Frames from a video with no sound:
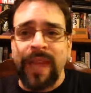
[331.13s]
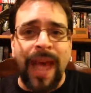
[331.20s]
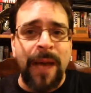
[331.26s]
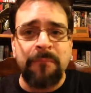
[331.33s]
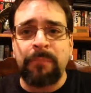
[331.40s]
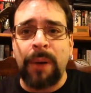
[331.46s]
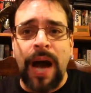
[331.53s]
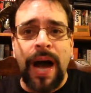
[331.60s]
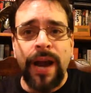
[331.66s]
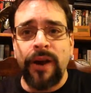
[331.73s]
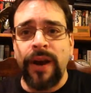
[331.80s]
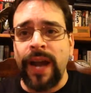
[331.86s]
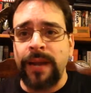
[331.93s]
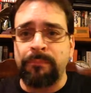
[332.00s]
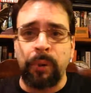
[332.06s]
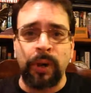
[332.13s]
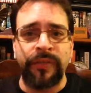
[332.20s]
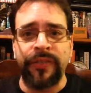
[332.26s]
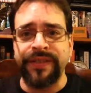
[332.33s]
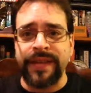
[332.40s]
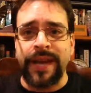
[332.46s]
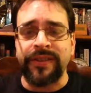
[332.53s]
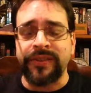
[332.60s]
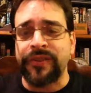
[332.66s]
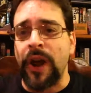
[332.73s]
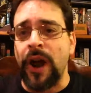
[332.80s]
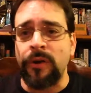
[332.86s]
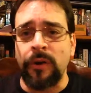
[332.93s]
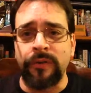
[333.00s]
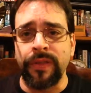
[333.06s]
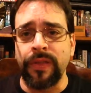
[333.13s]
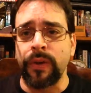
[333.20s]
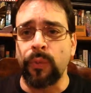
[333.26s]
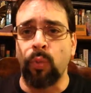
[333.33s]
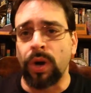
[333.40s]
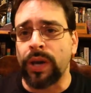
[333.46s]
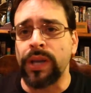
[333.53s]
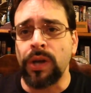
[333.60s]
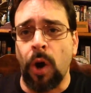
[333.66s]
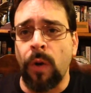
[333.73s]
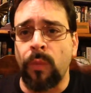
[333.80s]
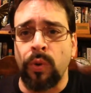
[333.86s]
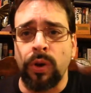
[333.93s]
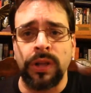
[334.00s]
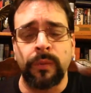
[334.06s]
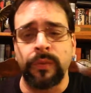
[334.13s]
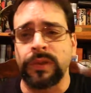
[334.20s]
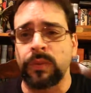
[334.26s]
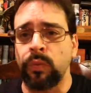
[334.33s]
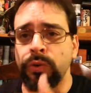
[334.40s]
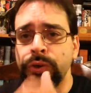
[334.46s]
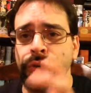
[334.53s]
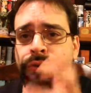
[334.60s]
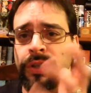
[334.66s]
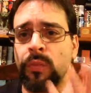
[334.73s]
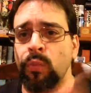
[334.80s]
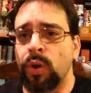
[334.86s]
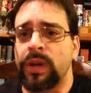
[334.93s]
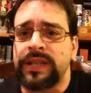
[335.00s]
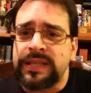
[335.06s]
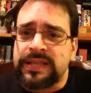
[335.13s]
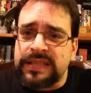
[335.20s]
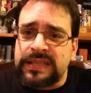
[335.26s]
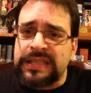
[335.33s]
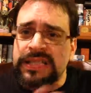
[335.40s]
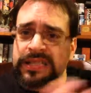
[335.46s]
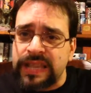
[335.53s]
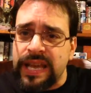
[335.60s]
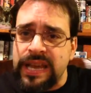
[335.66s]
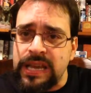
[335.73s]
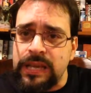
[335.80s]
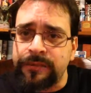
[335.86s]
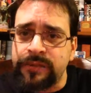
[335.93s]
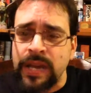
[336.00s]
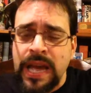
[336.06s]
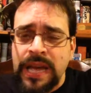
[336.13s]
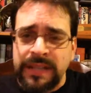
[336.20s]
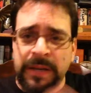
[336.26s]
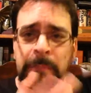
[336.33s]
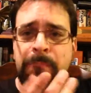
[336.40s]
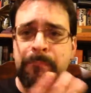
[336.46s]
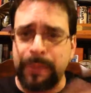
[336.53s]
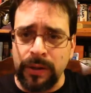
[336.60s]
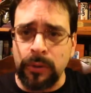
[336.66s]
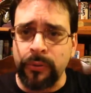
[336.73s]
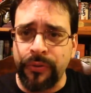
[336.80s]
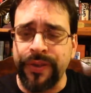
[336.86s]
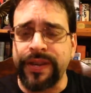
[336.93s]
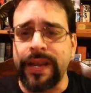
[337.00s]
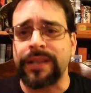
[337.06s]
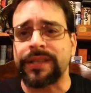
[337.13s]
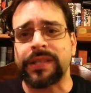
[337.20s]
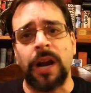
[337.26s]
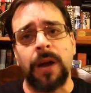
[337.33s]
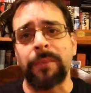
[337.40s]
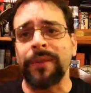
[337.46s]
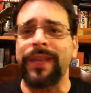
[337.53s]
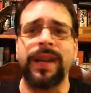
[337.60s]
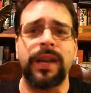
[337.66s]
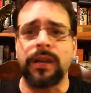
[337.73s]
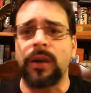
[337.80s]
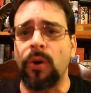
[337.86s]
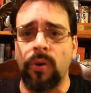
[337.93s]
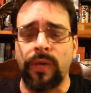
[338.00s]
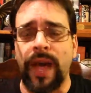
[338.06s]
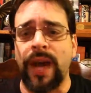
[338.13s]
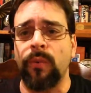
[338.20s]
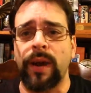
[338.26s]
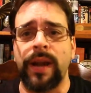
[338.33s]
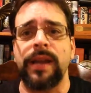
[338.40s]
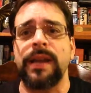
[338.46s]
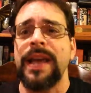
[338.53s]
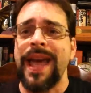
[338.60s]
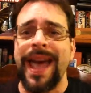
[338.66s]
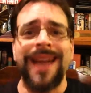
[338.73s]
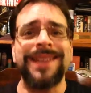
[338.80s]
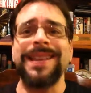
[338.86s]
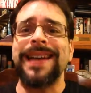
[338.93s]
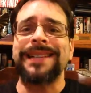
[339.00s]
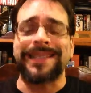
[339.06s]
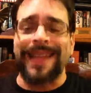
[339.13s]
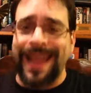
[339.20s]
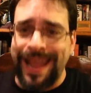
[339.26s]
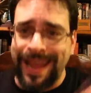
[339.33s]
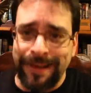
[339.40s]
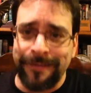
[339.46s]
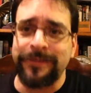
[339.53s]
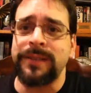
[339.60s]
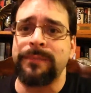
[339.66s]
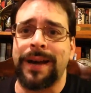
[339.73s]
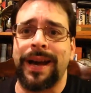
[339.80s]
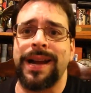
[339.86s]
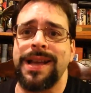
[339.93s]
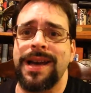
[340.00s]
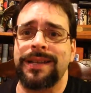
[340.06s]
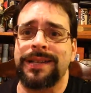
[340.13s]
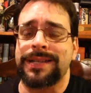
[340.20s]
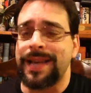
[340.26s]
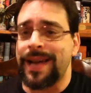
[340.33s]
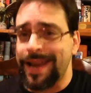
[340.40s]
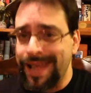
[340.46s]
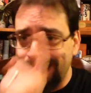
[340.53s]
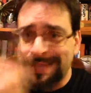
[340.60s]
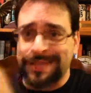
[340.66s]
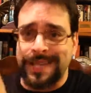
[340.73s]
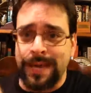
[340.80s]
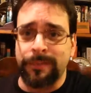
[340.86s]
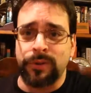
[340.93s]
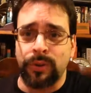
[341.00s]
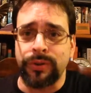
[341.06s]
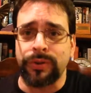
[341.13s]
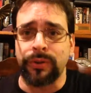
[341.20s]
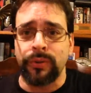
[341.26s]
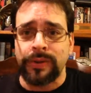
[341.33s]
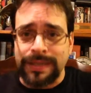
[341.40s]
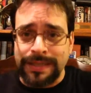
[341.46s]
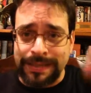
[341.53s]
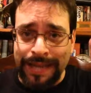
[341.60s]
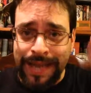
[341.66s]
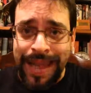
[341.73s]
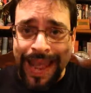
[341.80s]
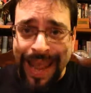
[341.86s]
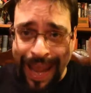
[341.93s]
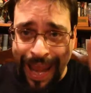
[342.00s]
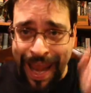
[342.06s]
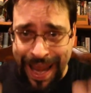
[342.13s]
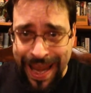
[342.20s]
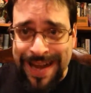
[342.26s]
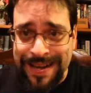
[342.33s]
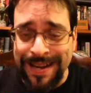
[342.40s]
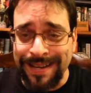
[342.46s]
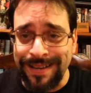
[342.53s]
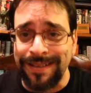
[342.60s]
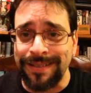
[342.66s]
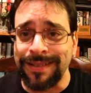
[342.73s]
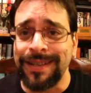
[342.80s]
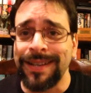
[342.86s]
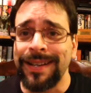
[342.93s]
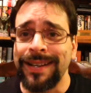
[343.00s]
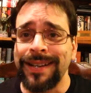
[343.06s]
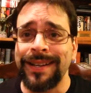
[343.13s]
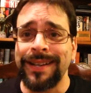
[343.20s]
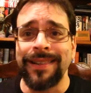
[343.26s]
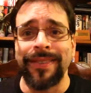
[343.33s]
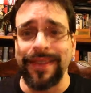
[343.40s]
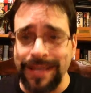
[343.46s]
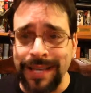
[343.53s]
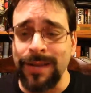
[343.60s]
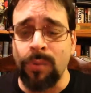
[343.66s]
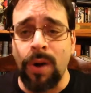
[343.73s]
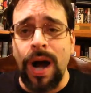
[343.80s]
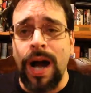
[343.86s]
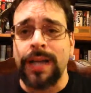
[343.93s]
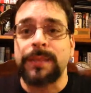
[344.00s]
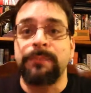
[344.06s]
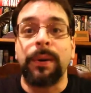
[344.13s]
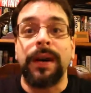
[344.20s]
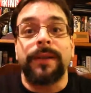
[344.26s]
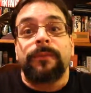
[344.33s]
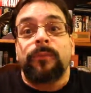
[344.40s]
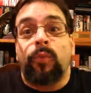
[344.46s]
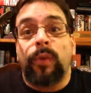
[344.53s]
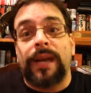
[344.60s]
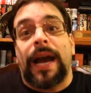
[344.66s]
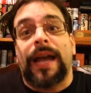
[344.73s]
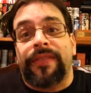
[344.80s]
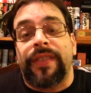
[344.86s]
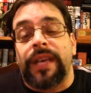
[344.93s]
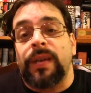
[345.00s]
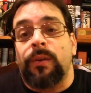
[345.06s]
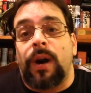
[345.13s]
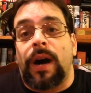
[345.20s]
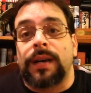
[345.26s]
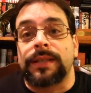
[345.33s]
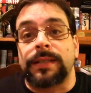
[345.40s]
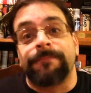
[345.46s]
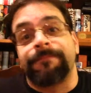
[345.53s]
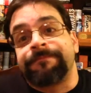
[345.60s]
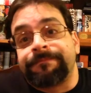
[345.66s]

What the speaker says: Empire had put the Death Star over the Wookiee homeworld and was using Wookiees as slaves to build the Death Star. But they didn't go that way. And yes, everybody on set, except George Lucas, hated the Ewoks. But we got the Ewoks.